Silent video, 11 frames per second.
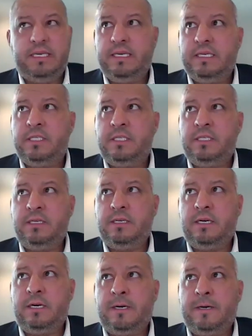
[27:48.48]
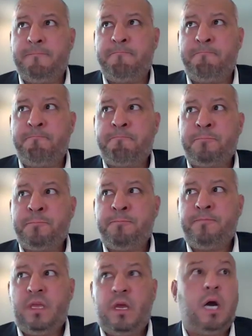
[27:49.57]
is um,
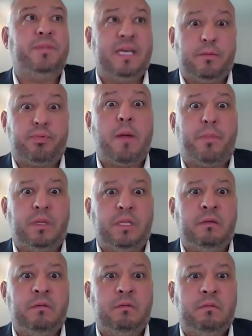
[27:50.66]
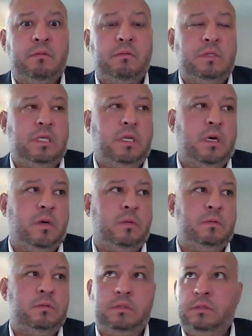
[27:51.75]
updated properly. You know,